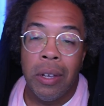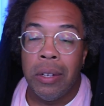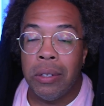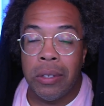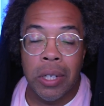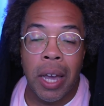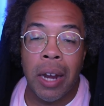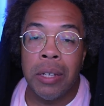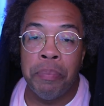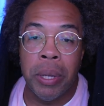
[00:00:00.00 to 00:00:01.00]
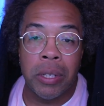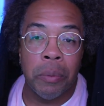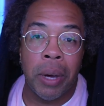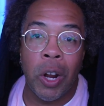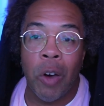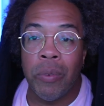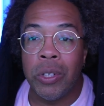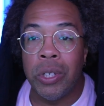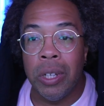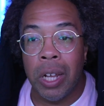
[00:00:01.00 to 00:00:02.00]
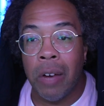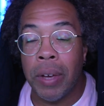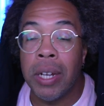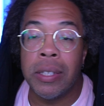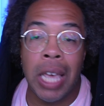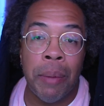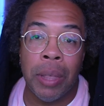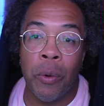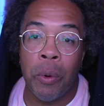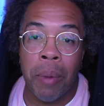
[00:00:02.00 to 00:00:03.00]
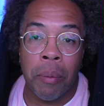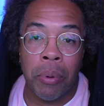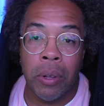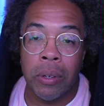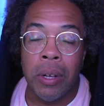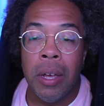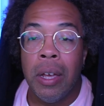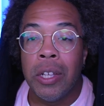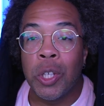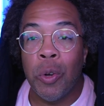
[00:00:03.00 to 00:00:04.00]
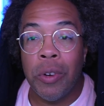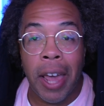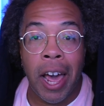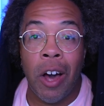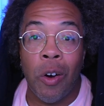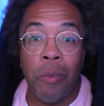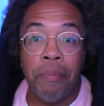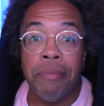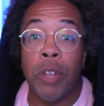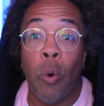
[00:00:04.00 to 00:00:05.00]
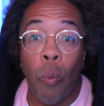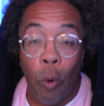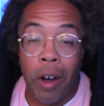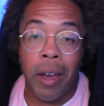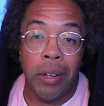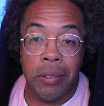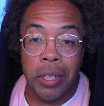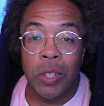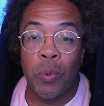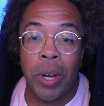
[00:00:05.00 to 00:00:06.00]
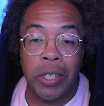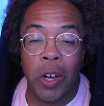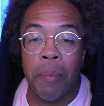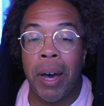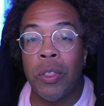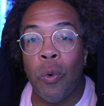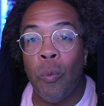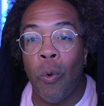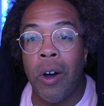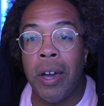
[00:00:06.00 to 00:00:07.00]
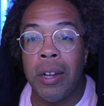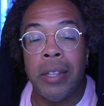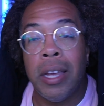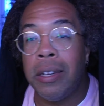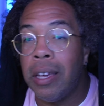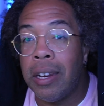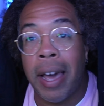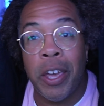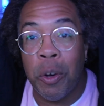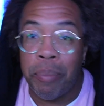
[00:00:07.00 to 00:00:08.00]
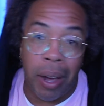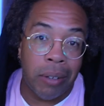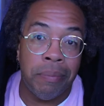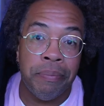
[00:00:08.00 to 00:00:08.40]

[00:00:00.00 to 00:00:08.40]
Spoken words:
she kind of pissed everybody off and she left. And the same thing with my brother. So now, the one, this is what I talk about, the one they did not help out.